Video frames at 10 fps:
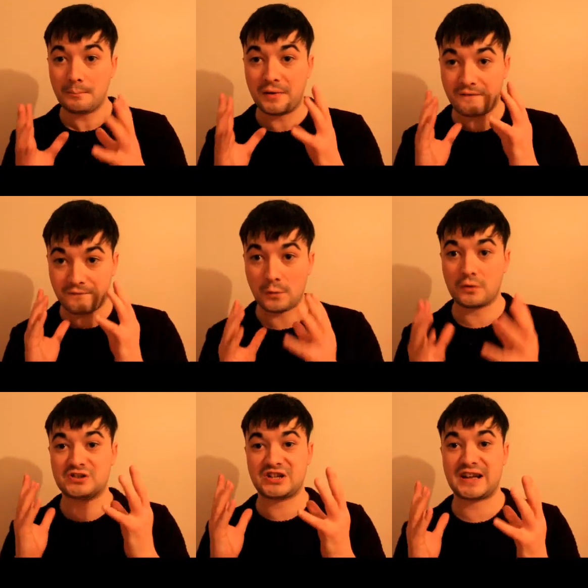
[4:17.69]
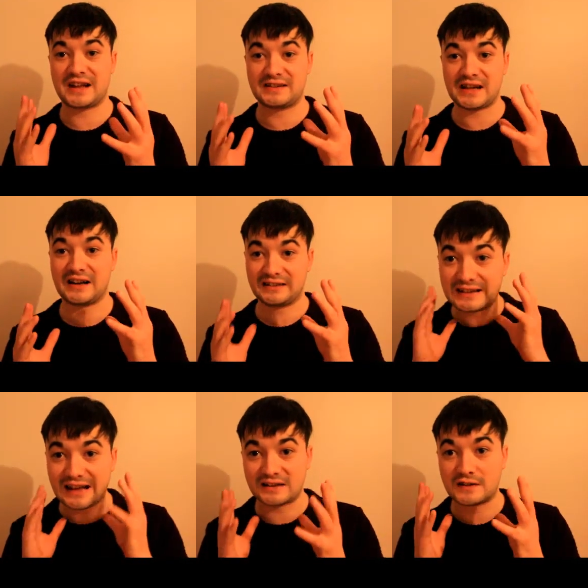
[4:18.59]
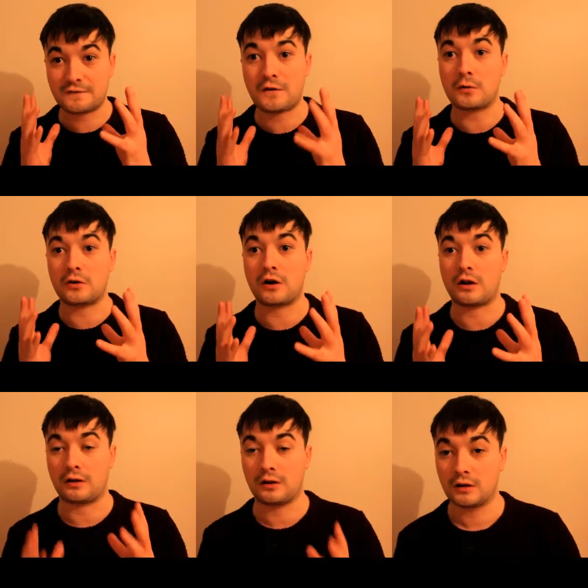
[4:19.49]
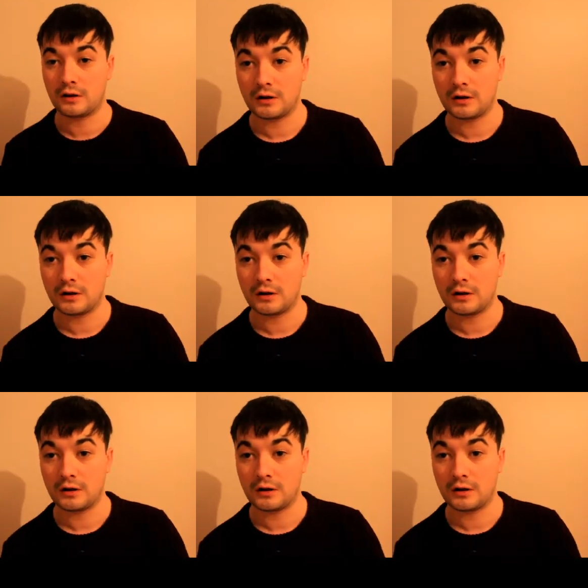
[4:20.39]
before she gets actually gets the phone call,